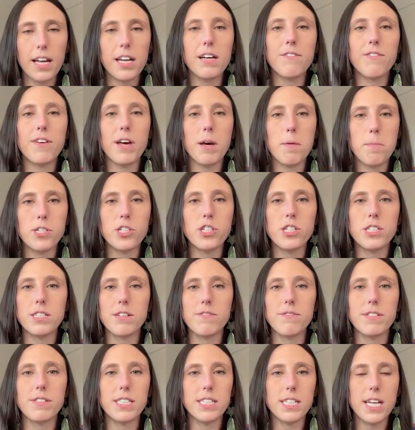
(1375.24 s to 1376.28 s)
images
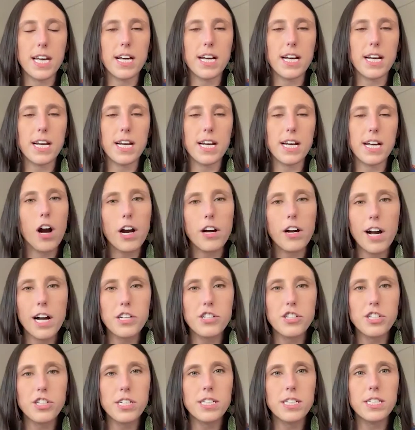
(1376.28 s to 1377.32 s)
of snakes and car
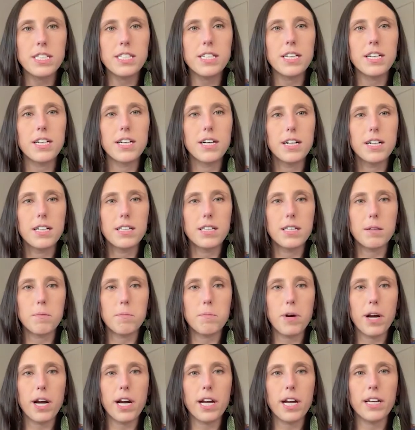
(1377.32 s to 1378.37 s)
crashes. The
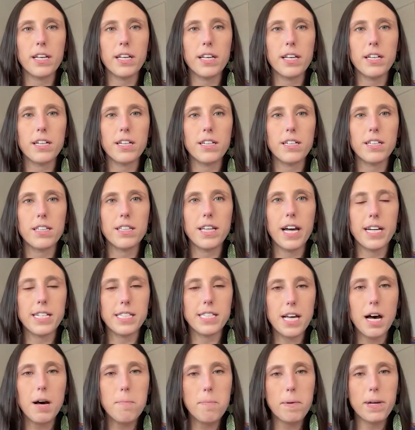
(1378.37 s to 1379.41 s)
brain lights
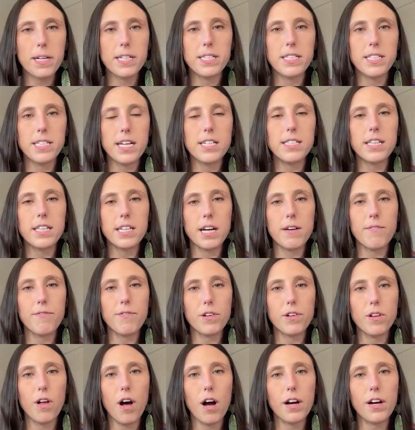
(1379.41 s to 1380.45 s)
up and stays lit up for
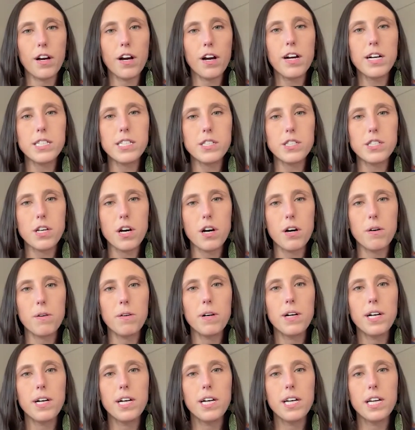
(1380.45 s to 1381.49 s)
longer. And so
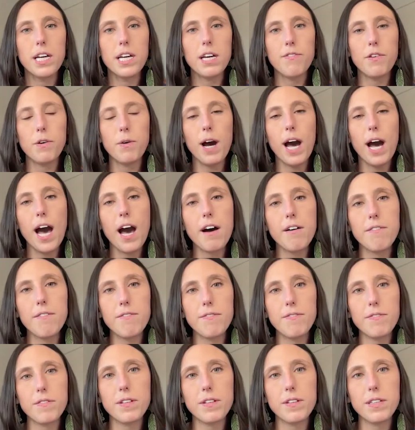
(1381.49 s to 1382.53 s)
if you have
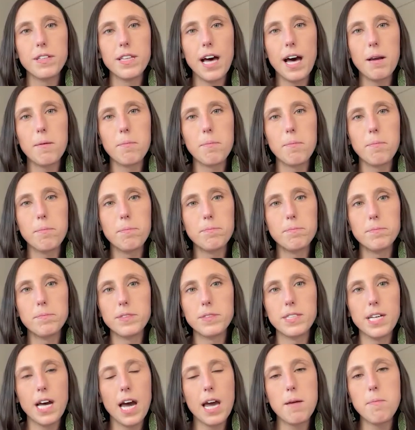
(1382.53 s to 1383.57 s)
that
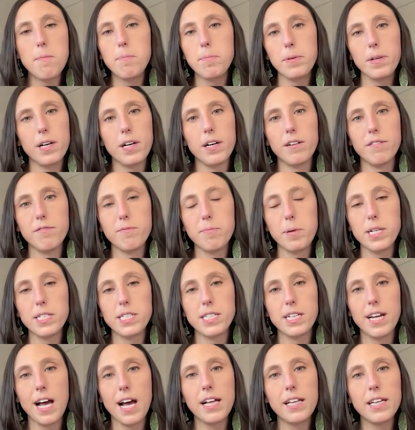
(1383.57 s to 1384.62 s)
type of
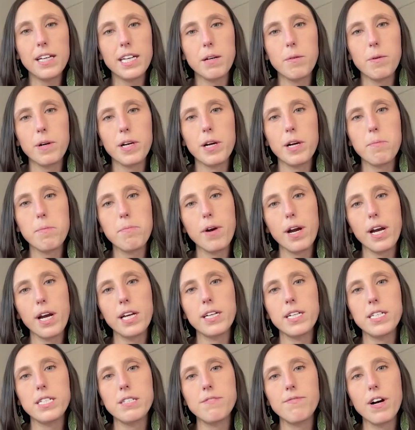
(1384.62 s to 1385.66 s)
personality where your brain
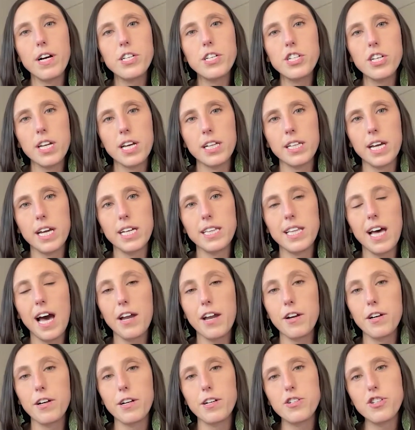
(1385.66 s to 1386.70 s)
is functioning like that,
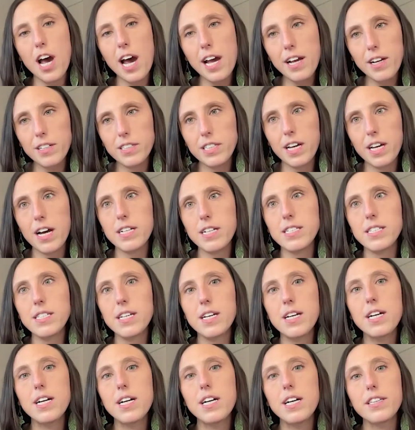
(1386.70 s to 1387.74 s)
or your child does,
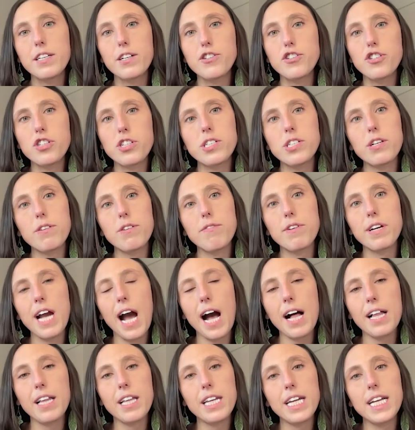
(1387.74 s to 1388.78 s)
there's just a
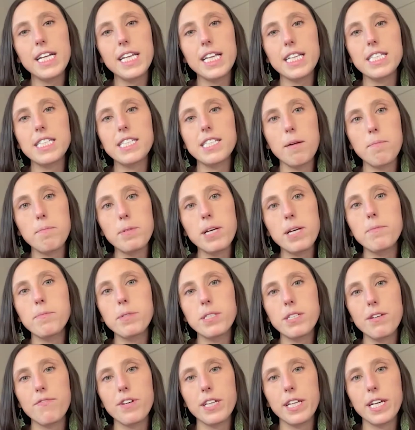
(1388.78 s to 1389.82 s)
reality that sometimes
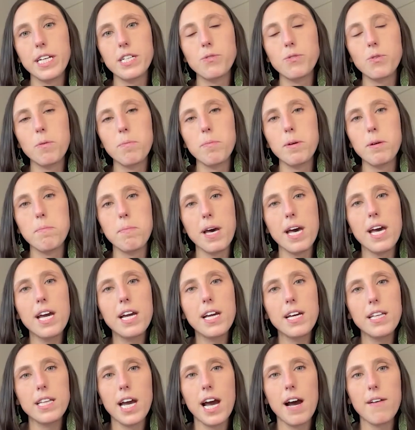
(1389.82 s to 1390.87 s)
the feelings will be big
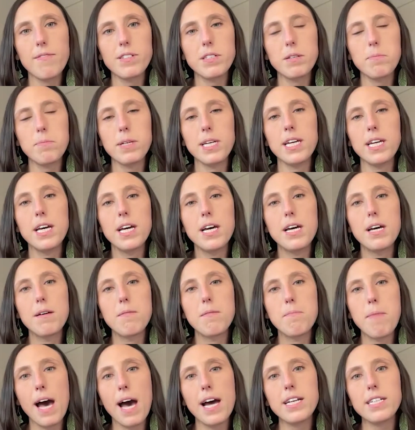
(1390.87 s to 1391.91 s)
and they have to be
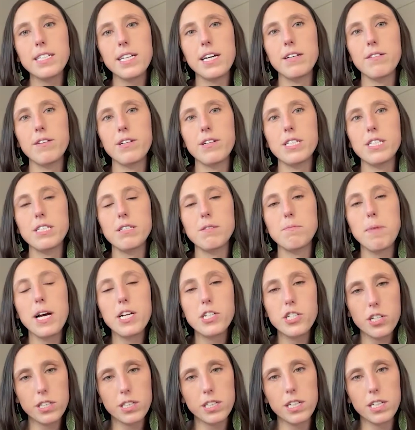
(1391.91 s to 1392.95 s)
met. And
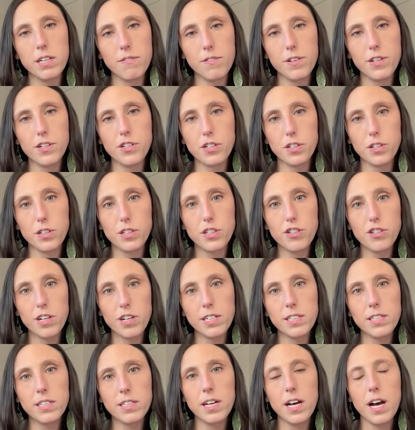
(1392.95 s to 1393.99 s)
especially for
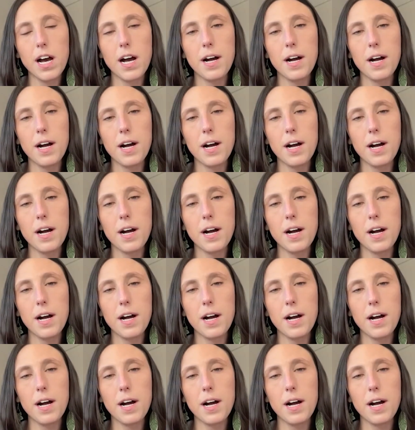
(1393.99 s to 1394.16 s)
children,